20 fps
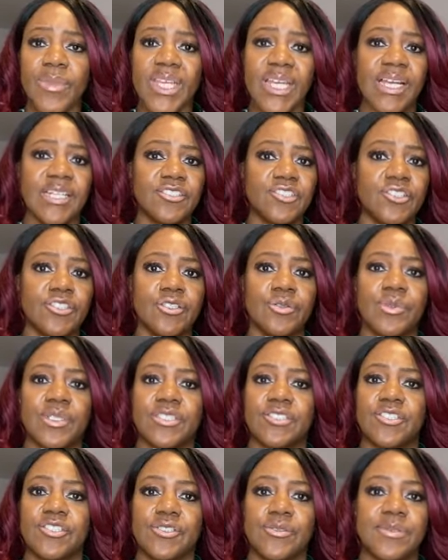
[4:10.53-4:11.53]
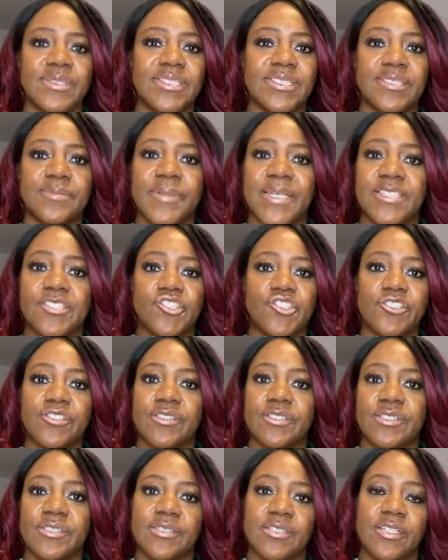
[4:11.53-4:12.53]
And do you want to use this space
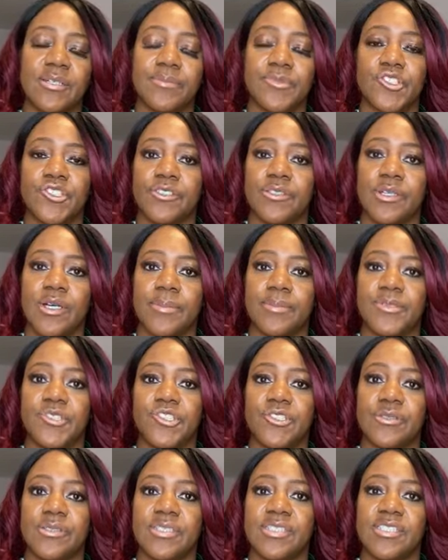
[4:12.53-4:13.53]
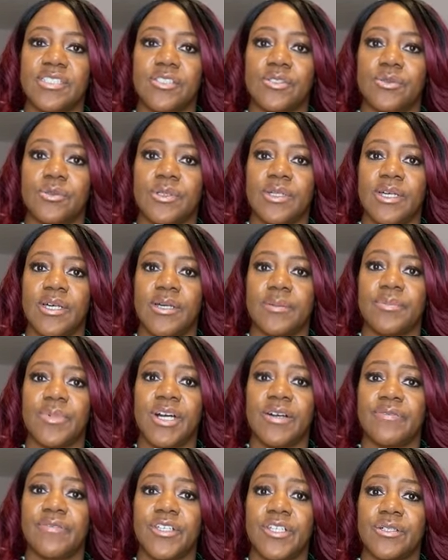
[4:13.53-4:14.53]
just as an op opportunity to um,
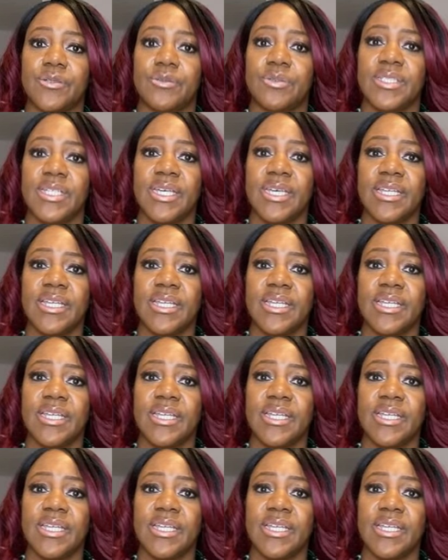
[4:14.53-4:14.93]
offload?